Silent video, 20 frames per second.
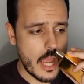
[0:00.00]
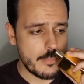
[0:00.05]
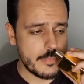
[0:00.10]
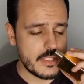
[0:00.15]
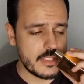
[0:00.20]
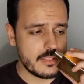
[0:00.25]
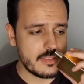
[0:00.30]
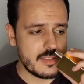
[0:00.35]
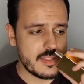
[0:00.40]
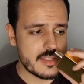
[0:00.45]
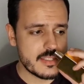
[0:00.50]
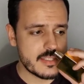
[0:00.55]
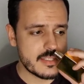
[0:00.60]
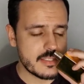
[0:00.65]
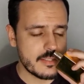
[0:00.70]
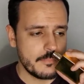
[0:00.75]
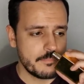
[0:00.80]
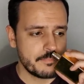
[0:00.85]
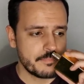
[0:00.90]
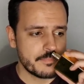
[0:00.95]
I mean,
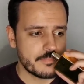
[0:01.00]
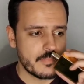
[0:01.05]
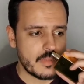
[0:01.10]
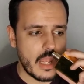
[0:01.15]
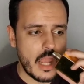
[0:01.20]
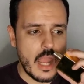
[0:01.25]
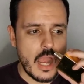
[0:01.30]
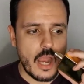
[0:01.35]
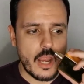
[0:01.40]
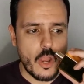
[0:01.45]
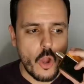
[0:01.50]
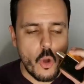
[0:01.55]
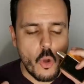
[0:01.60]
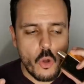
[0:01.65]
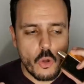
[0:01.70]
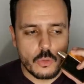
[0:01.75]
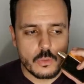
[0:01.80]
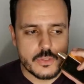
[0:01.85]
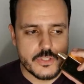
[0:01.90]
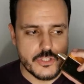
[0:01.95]
this, I
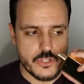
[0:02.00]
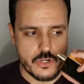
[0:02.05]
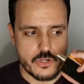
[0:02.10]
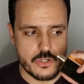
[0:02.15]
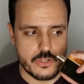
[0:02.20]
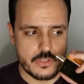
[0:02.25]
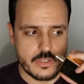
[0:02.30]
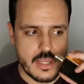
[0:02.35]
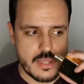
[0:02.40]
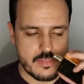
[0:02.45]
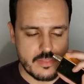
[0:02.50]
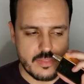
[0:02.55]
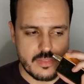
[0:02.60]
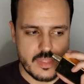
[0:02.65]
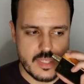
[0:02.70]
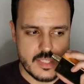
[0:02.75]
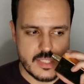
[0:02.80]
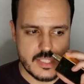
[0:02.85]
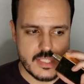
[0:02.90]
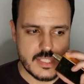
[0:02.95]
always heard that
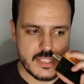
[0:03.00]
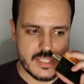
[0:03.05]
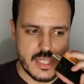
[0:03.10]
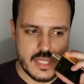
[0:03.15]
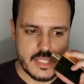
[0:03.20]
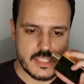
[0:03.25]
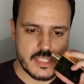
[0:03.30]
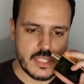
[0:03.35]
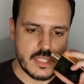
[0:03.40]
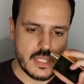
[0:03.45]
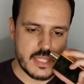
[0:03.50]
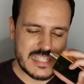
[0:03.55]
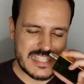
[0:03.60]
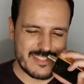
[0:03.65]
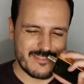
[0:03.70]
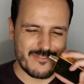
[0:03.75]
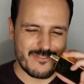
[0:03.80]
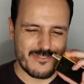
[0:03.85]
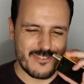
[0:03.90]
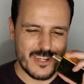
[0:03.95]
this scent
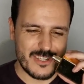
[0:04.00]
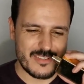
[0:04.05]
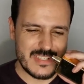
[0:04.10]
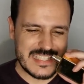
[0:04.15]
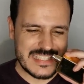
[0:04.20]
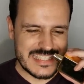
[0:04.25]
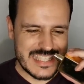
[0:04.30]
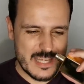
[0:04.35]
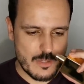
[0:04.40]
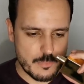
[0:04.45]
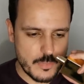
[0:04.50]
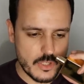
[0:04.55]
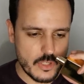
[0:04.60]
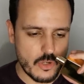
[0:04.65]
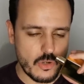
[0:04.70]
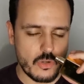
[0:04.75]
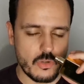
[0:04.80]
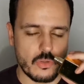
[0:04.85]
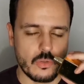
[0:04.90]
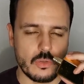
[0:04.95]
is very
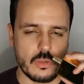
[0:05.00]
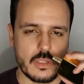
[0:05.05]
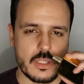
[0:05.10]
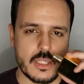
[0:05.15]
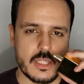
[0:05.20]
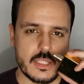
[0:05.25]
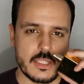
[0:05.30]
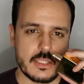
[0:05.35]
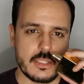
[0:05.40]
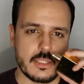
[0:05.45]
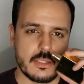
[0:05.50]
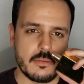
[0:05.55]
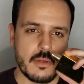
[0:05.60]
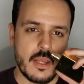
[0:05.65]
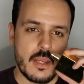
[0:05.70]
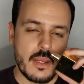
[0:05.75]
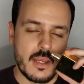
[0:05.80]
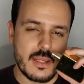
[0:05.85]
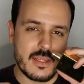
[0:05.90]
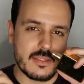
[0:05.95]
typical in the,
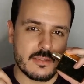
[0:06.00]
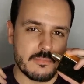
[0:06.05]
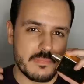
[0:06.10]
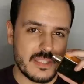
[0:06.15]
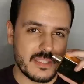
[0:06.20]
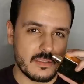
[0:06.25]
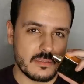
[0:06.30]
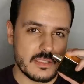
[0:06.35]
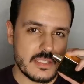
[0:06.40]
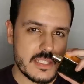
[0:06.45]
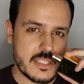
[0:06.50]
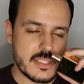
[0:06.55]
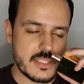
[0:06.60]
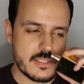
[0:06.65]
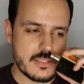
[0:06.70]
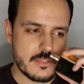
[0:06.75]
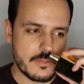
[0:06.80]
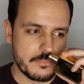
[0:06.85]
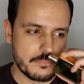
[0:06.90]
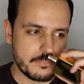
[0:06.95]
in the Middle
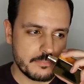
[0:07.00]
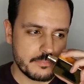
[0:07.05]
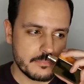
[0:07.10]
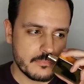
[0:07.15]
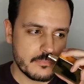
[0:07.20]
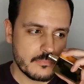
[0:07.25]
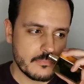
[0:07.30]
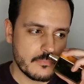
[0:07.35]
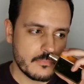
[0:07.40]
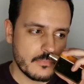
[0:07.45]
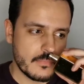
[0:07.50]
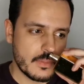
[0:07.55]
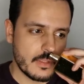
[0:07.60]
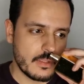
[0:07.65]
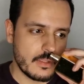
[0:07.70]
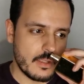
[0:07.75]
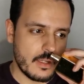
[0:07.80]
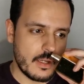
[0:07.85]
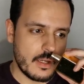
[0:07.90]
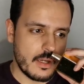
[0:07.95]
East
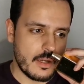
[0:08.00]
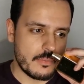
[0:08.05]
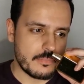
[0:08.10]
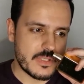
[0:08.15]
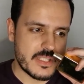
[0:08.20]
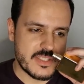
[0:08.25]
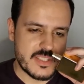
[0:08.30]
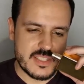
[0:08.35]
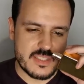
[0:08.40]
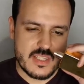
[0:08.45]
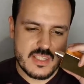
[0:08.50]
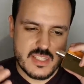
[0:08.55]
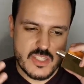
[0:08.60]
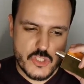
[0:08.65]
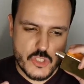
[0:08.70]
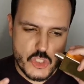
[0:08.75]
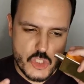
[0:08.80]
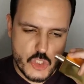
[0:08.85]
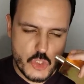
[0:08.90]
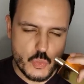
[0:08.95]
um, because this
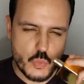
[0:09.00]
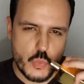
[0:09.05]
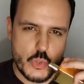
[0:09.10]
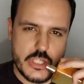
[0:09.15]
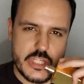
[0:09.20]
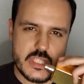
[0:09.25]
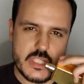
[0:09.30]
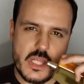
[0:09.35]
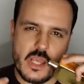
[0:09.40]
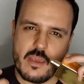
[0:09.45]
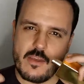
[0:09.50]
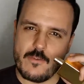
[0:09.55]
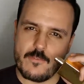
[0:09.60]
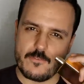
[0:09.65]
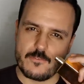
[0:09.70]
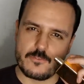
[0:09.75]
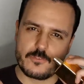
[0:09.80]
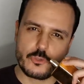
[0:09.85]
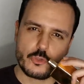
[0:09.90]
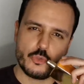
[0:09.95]
is sweet,
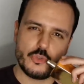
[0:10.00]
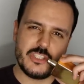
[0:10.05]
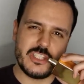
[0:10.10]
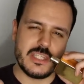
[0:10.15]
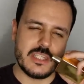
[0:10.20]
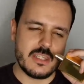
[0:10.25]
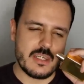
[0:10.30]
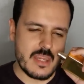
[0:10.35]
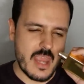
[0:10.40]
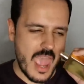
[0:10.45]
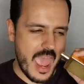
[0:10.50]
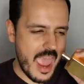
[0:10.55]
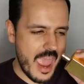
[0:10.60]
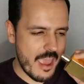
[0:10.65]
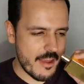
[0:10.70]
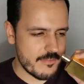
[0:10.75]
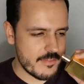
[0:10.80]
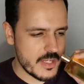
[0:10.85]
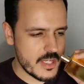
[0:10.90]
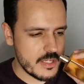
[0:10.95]
fruity,
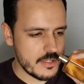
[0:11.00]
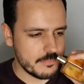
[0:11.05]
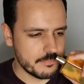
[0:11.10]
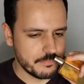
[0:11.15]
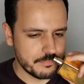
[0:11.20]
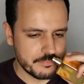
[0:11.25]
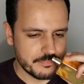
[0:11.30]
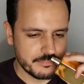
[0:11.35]
heavy,